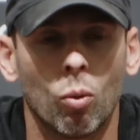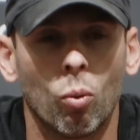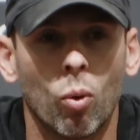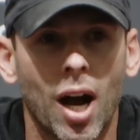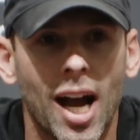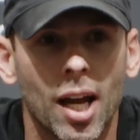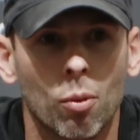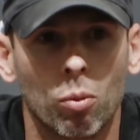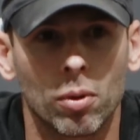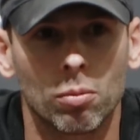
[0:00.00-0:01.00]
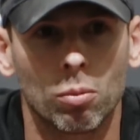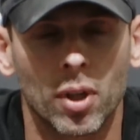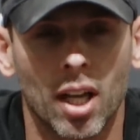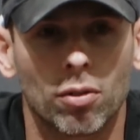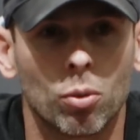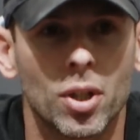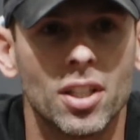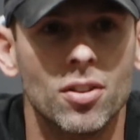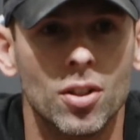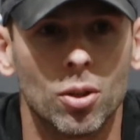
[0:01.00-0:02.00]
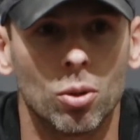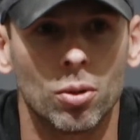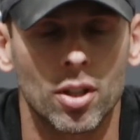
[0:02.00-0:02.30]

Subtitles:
why whatever we do,